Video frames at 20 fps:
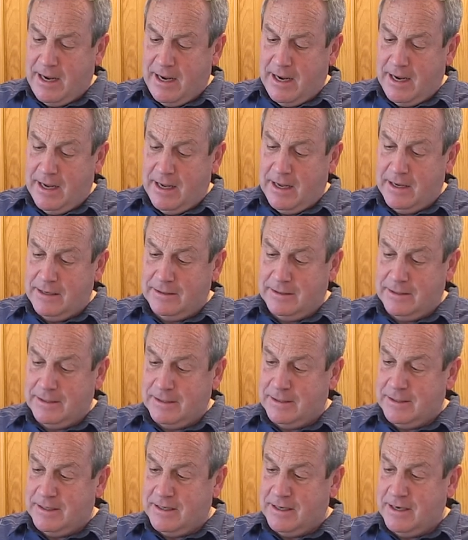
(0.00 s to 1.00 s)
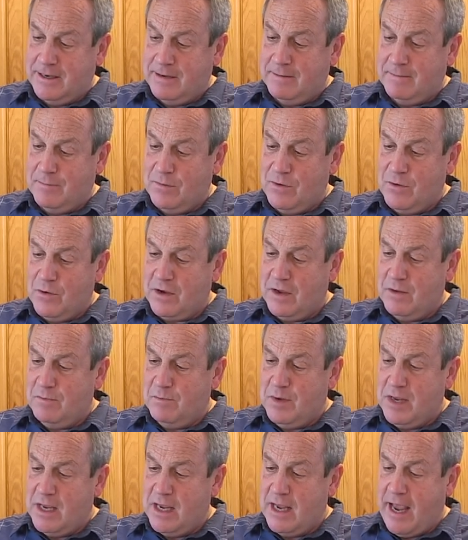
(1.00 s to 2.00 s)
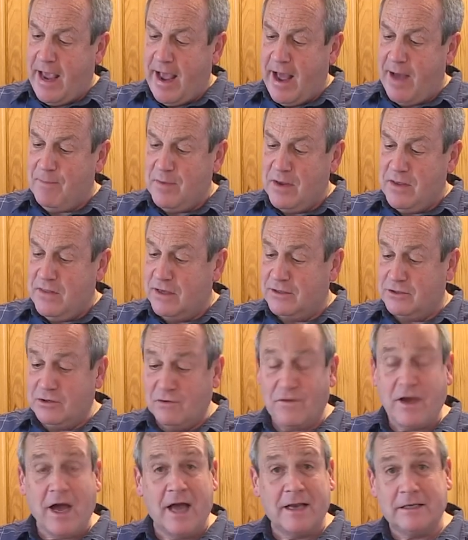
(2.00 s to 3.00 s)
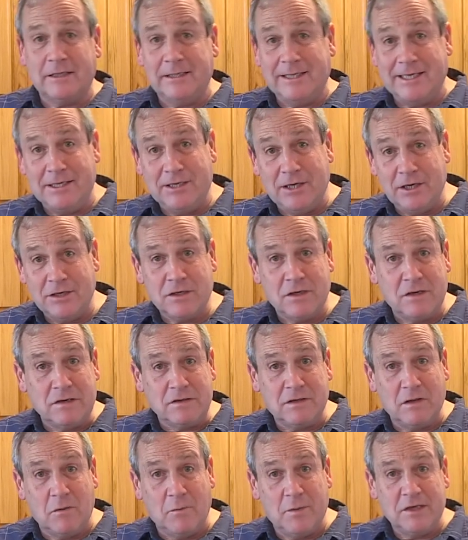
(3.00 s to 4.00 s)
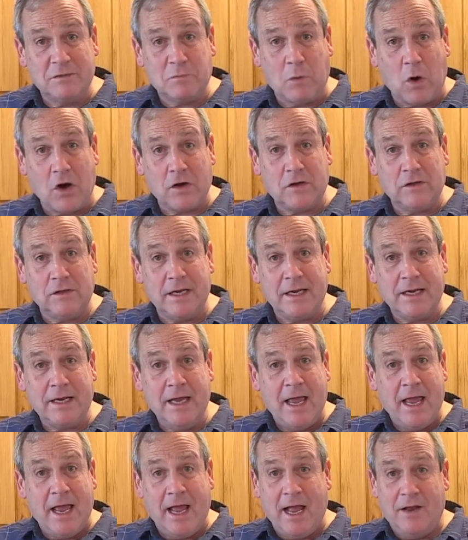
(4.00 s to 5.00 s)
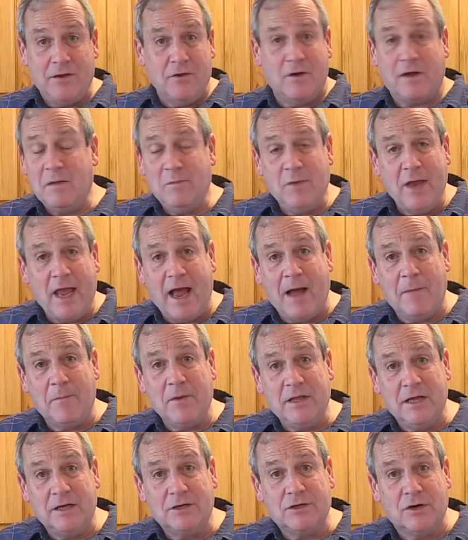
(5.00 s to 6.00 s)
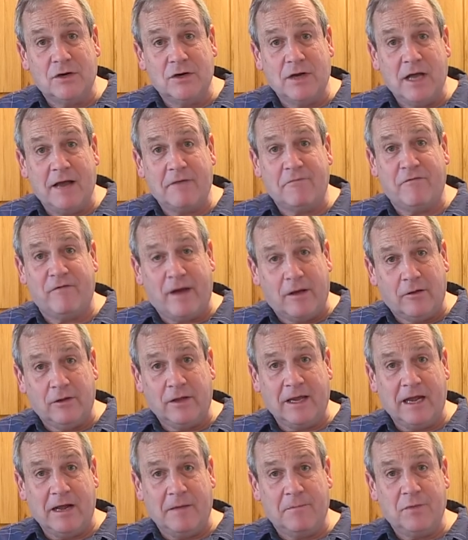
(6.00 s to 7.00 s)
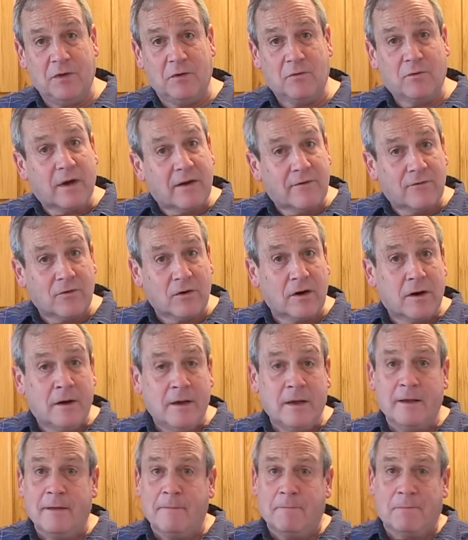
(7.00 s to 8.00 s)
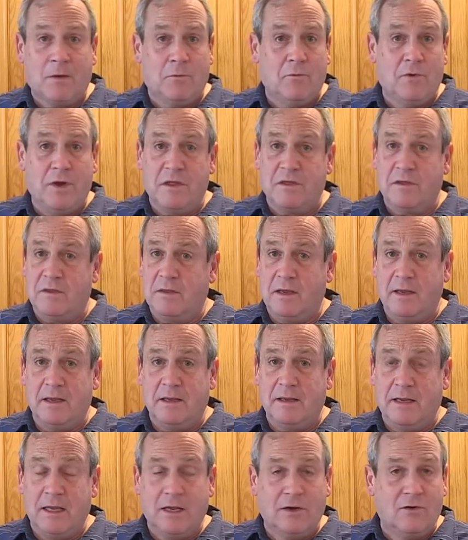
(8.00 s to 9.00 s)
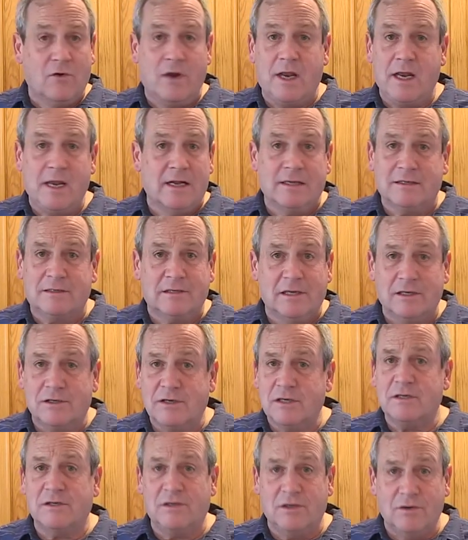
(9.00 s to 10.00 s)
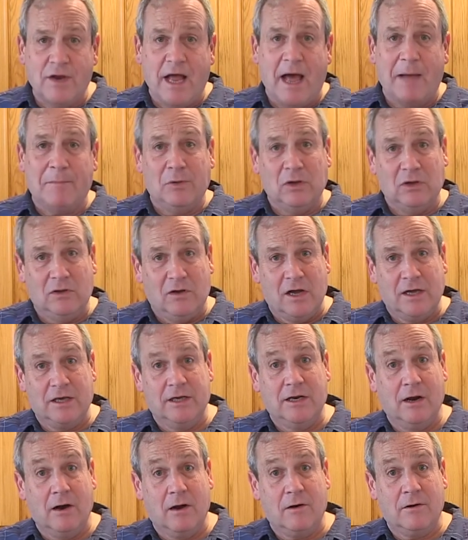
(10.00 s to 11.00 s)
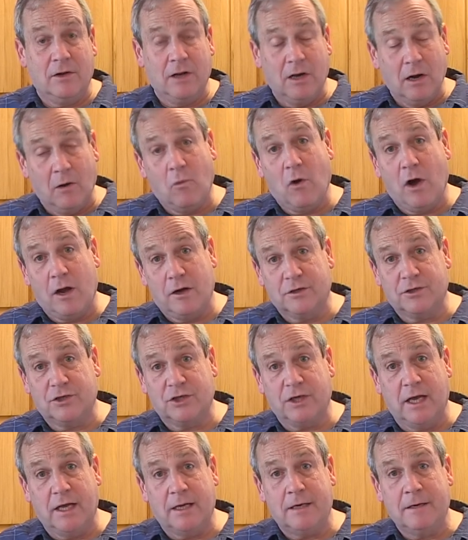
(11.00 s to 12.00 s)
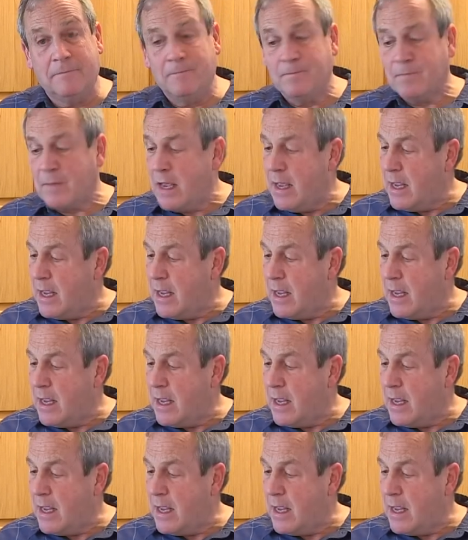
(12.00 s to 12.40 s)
And um, you can be happy that you've got clean dishes, they'll be sparkling, and you can be happy that you're not following up the river with uh, ingredients that just do not belong in our, in our watershed.